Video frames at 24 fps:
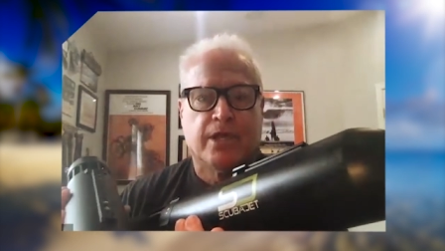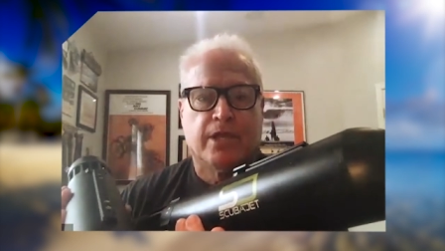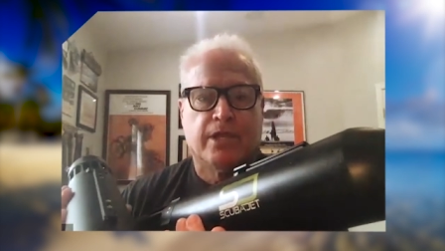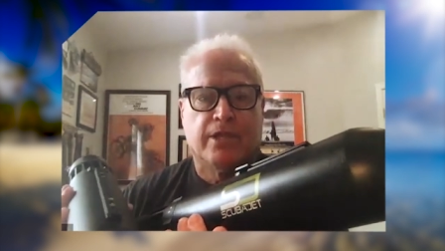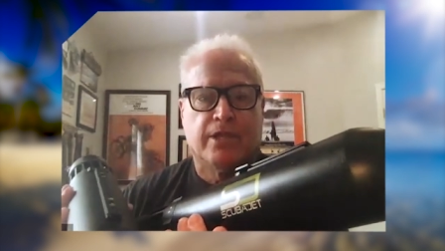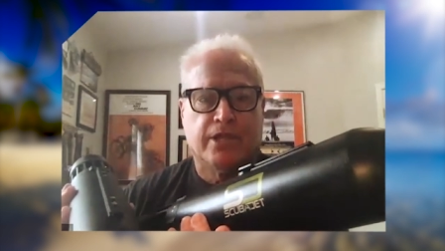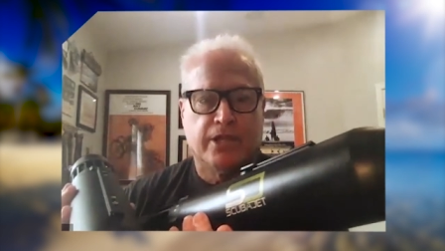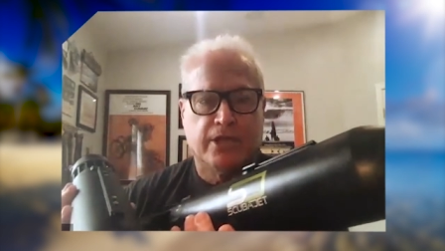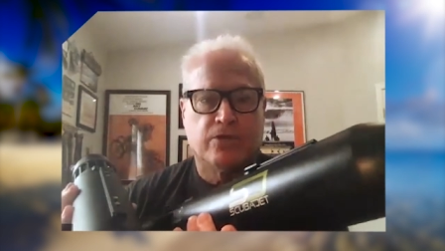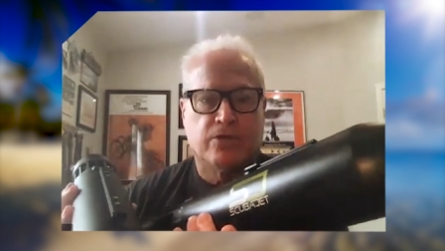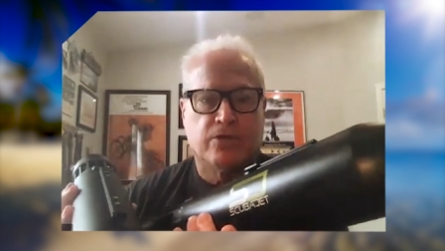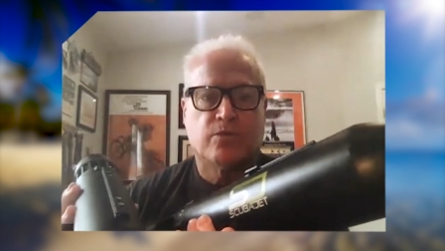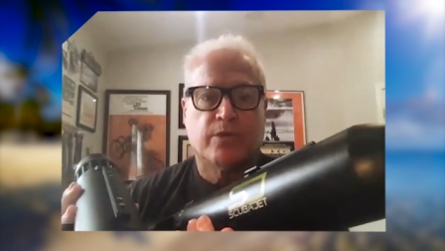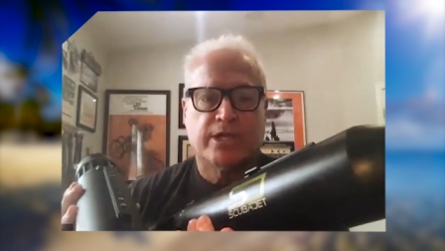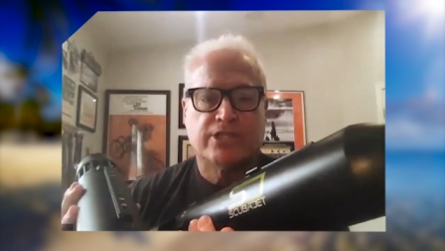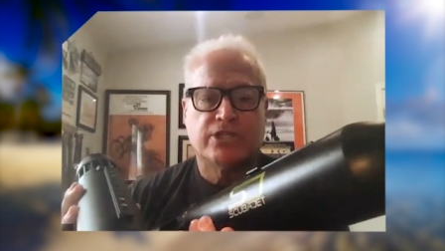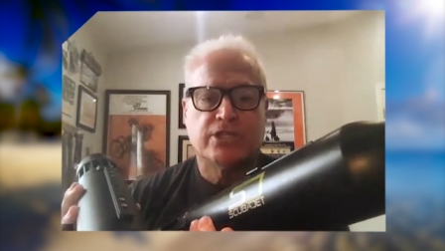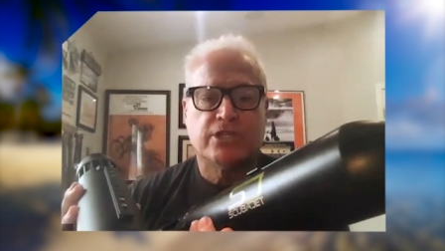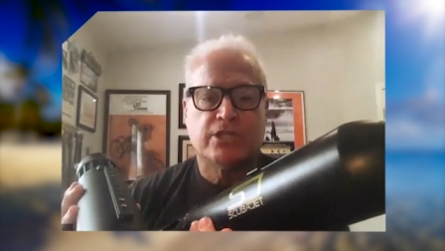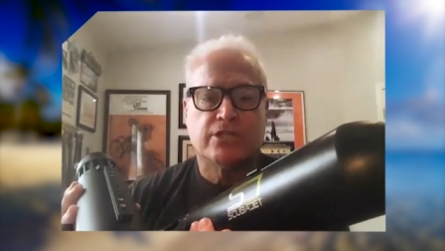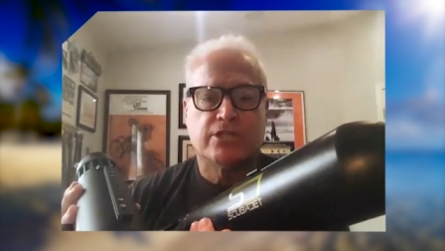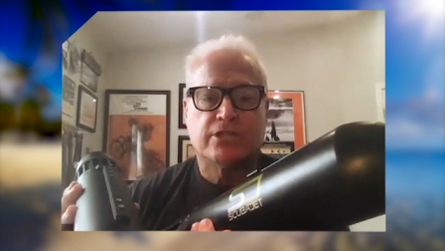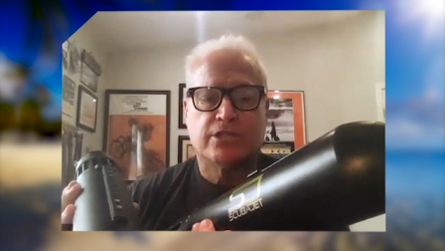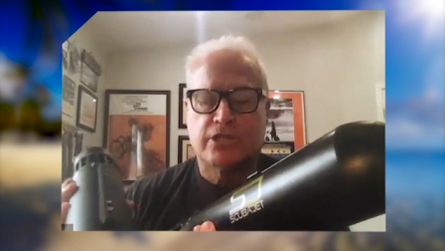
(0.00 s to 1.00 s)
The
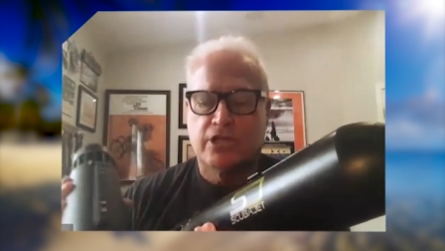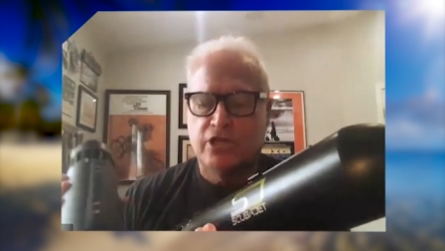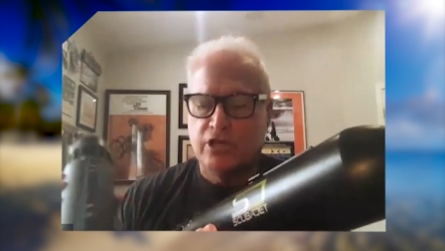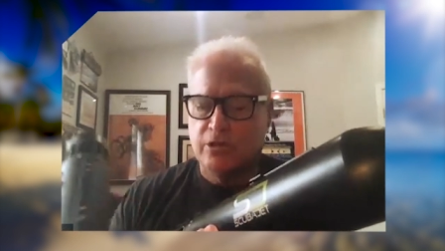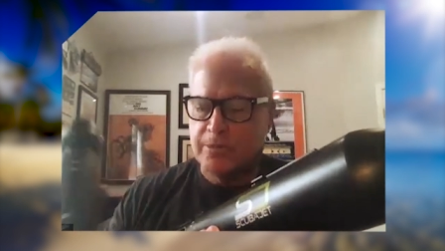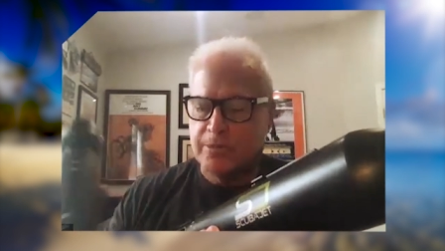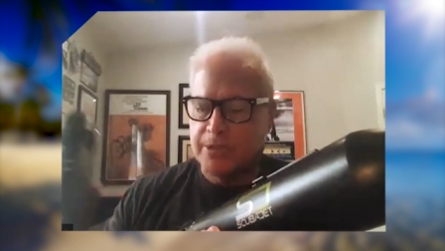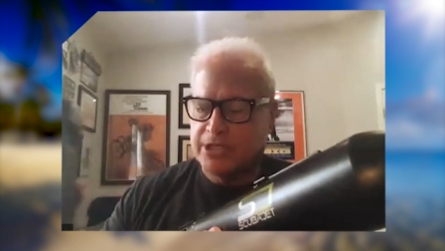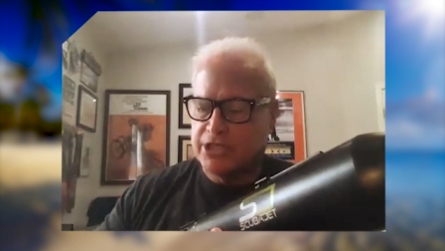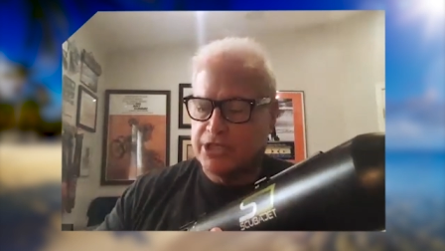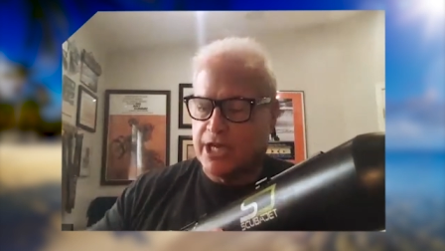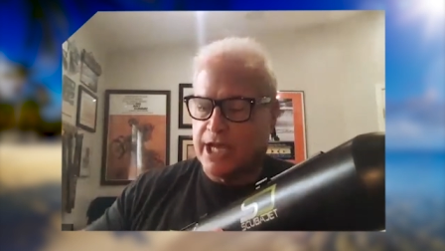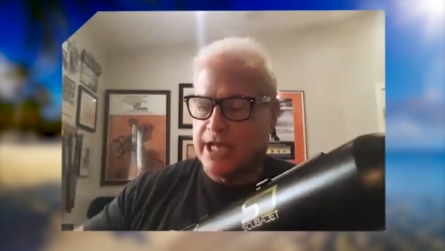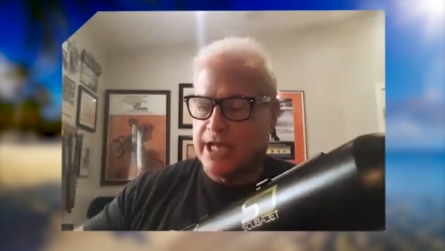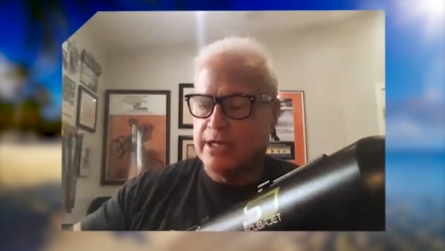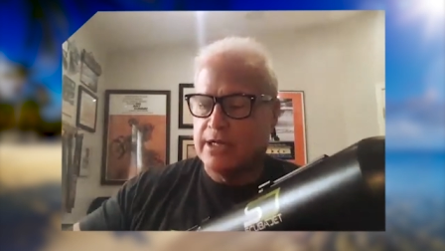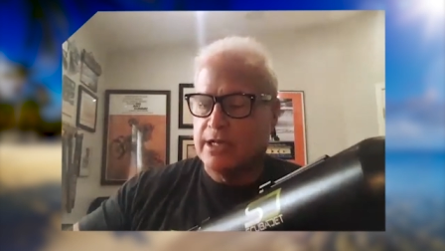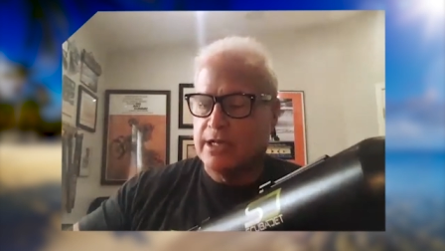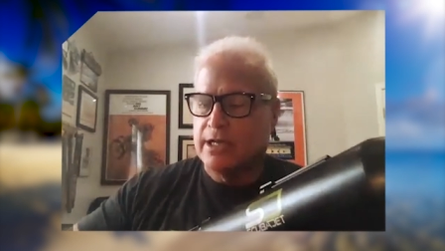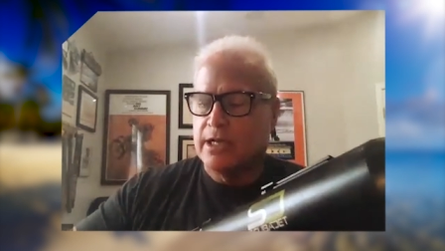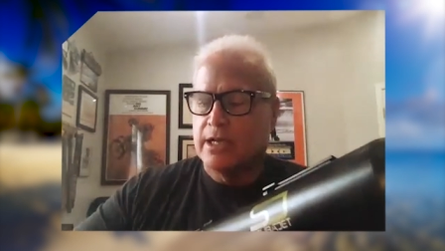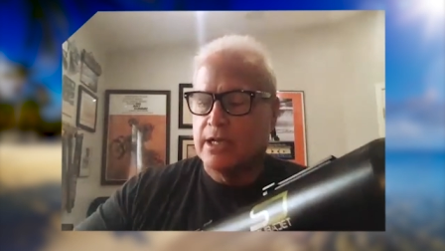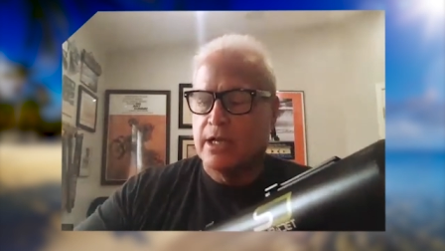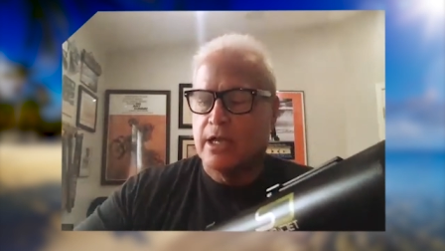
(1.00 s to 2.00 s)
original Scuba Jet,
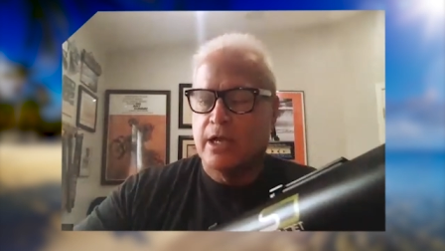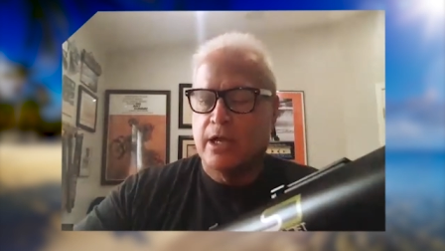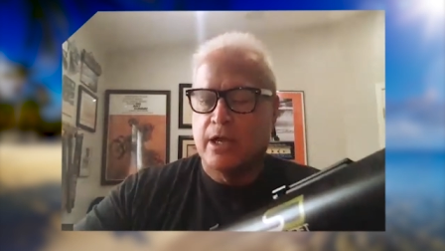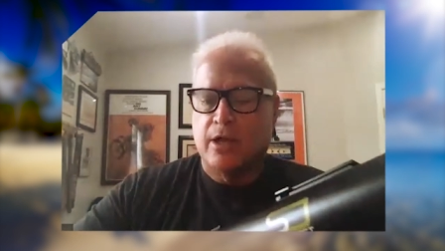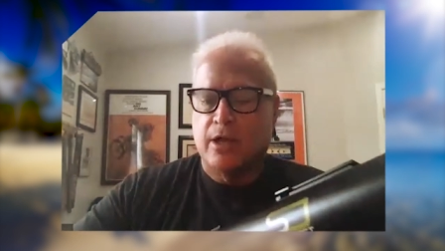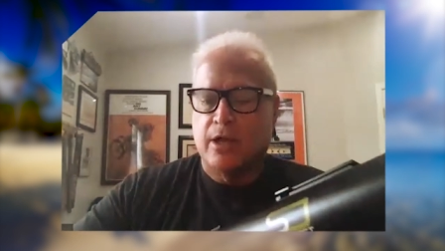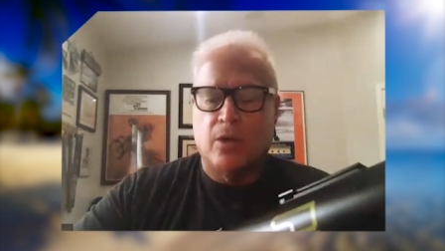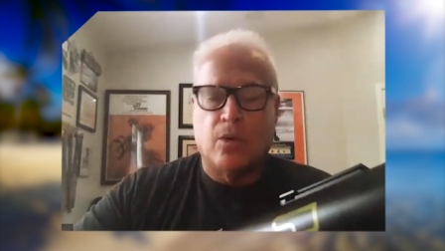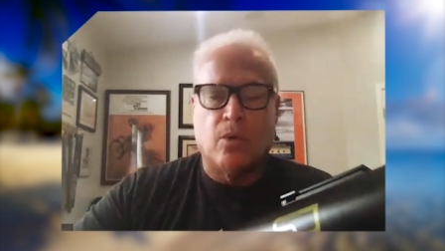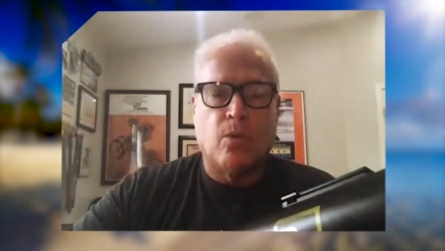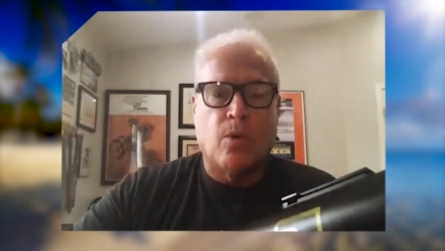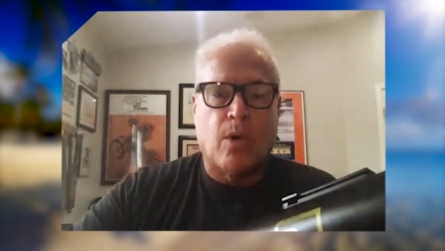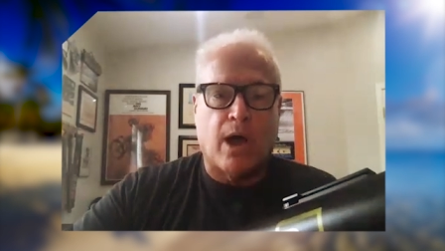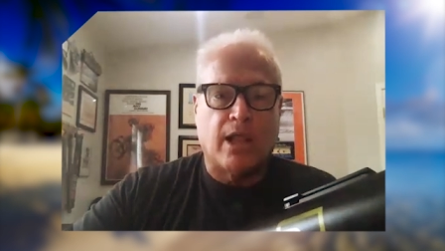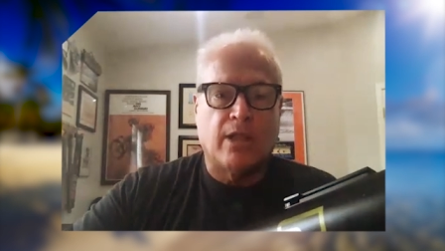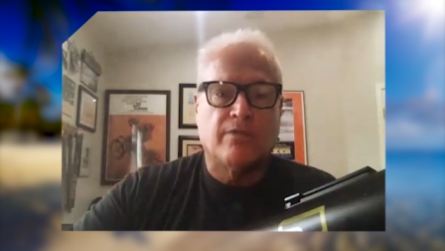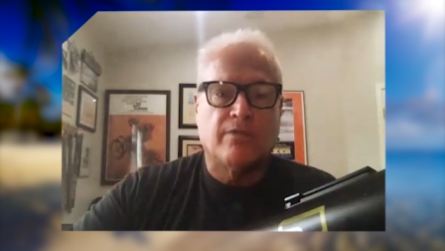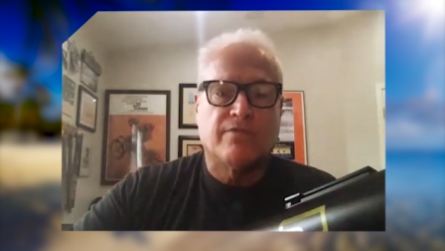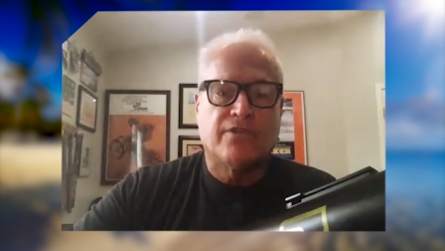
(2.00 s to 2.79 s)
while